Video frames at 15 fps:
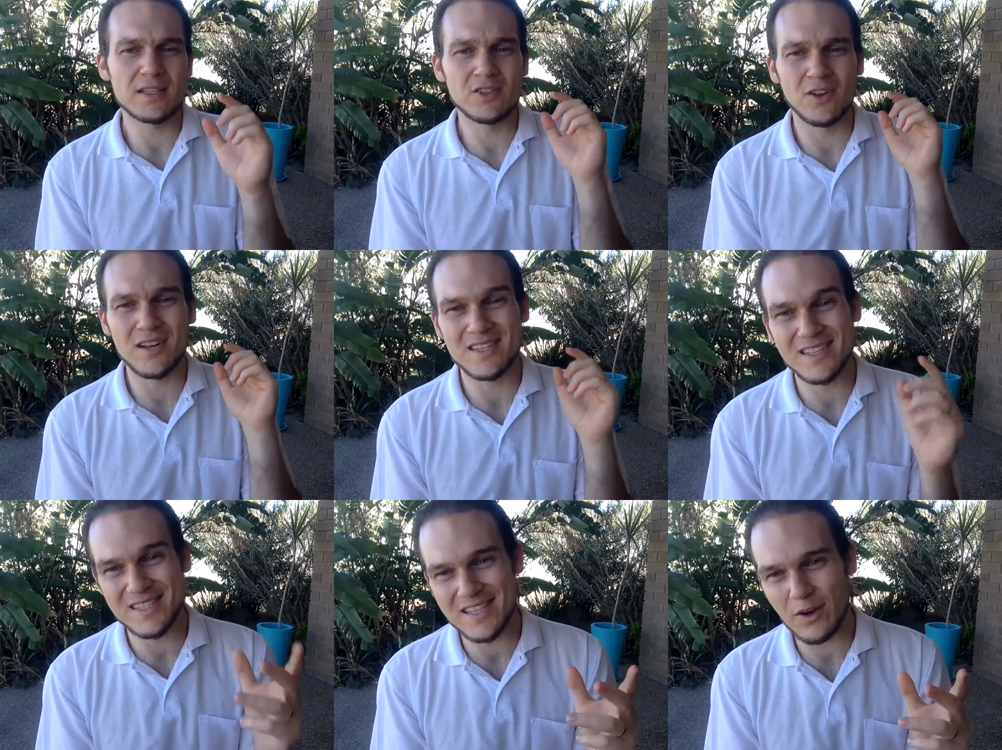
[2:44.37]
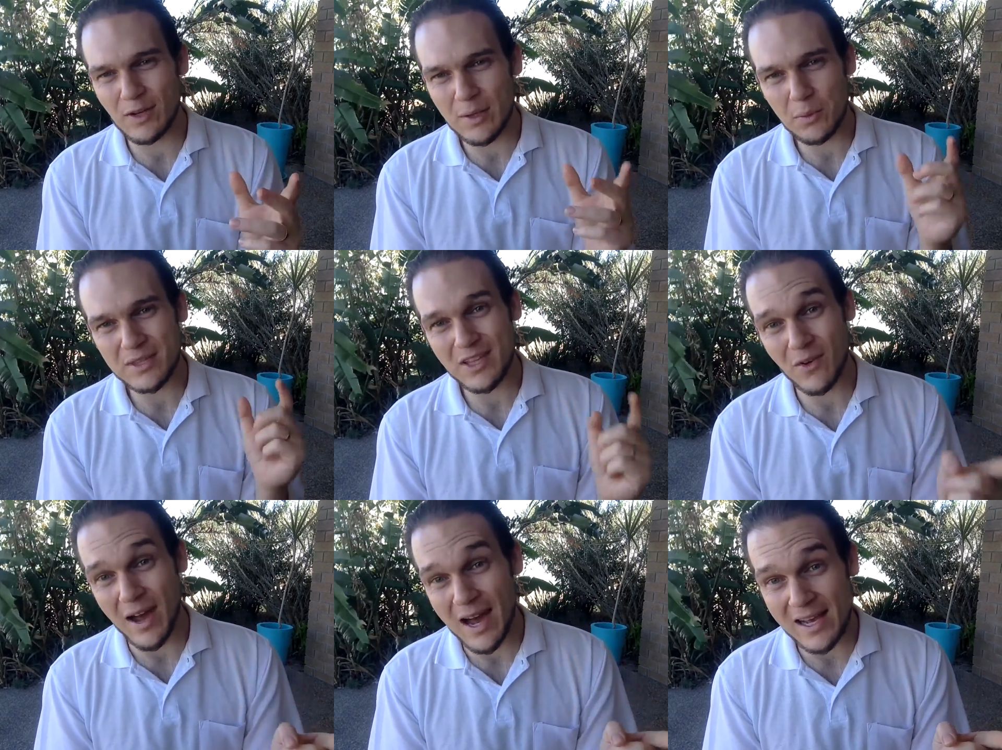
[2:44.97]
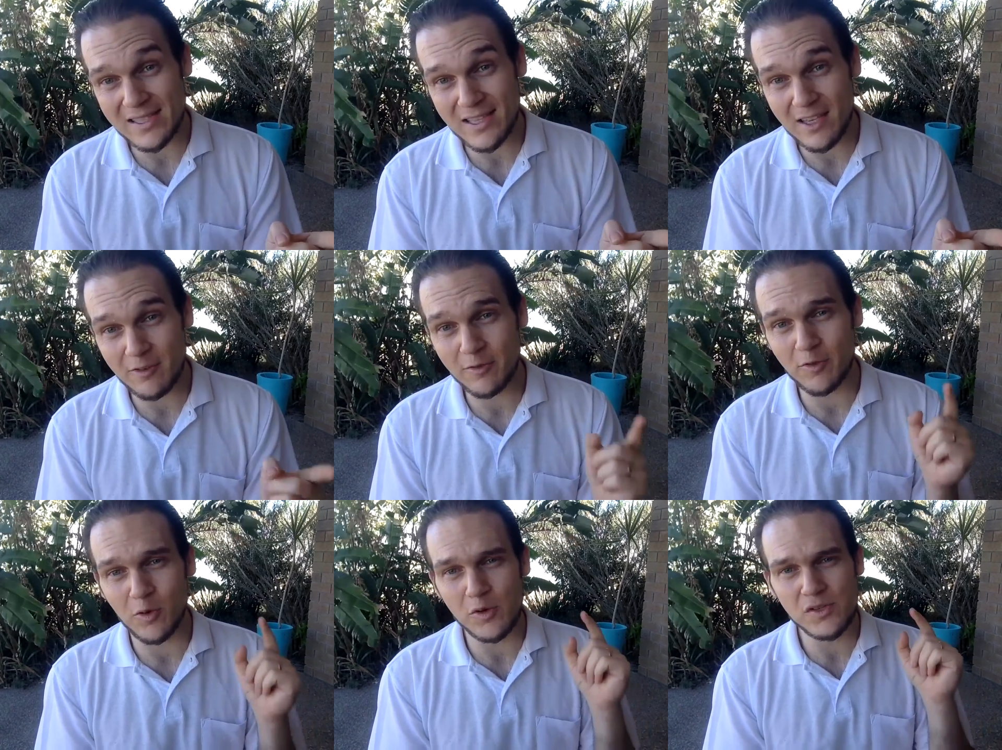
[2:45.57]
It's not necessarily what they're
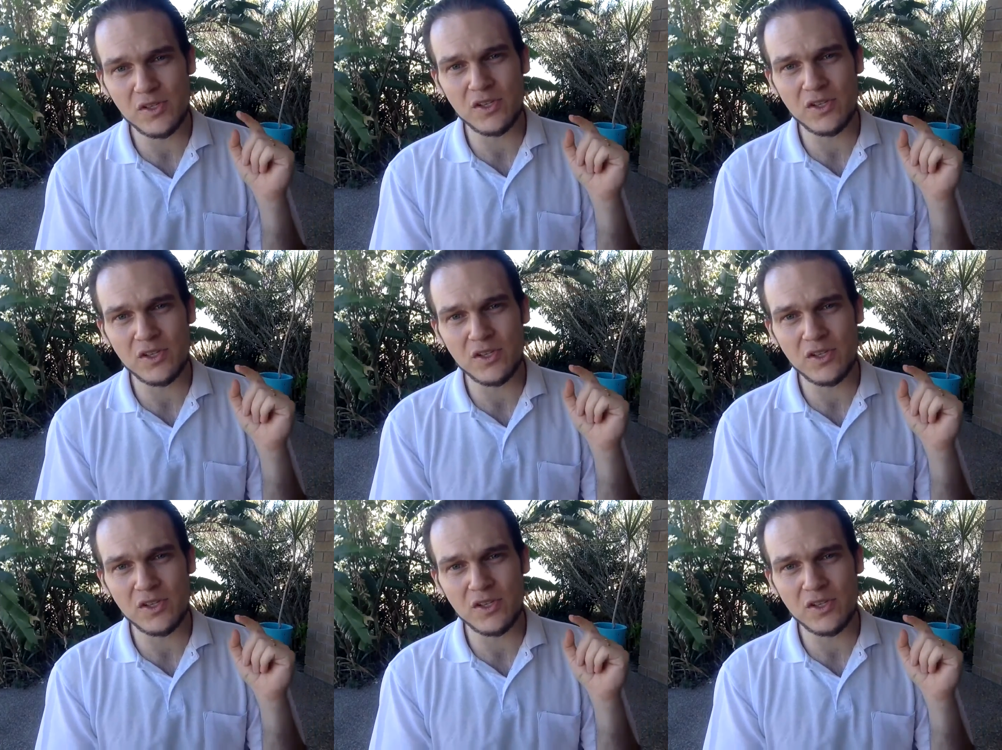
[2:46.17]
asking for.